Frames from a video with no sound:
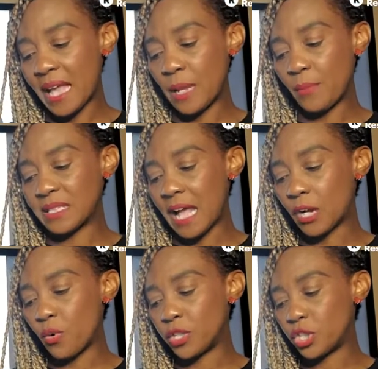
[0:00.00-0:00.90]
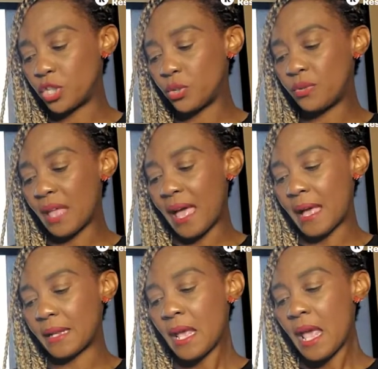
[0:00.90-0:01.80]
He was not going to do
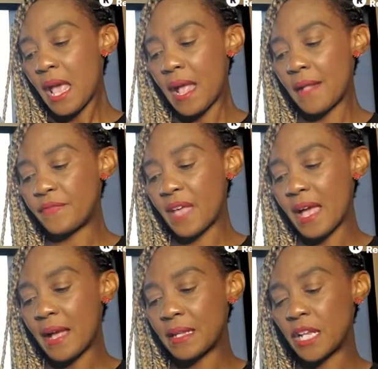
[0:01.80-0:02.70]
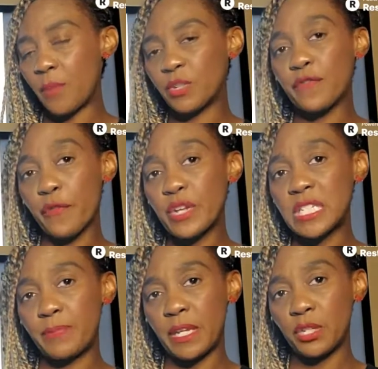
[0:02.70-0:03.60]
that, and that it was free
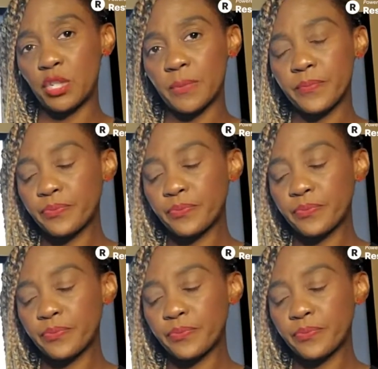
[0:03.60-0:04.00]
speech.